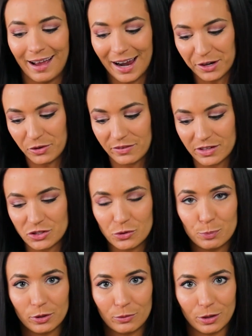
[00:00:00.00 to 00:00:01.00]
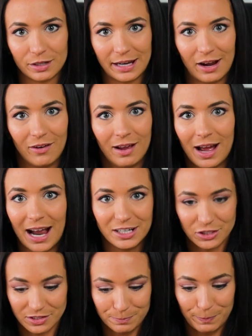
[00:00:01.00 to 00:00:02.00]
I don't even do pre-workout. I
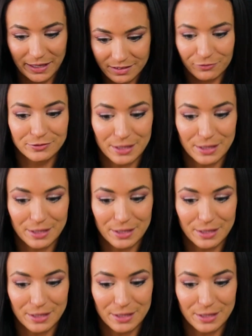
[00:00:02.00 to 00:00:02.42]
just picked